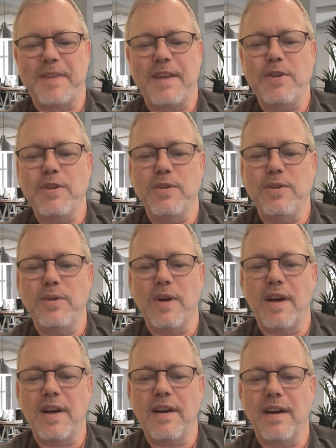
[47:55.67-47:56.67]
If
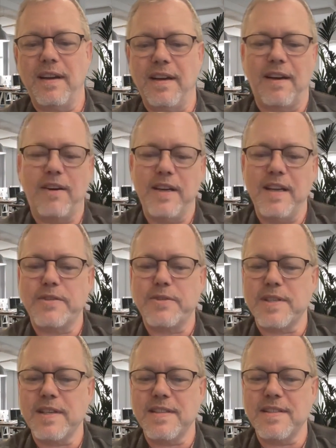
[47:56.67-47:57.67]
you are
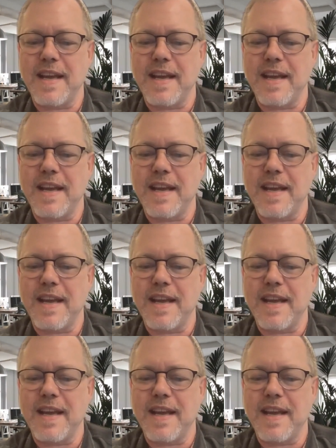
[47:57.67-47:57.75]
interested in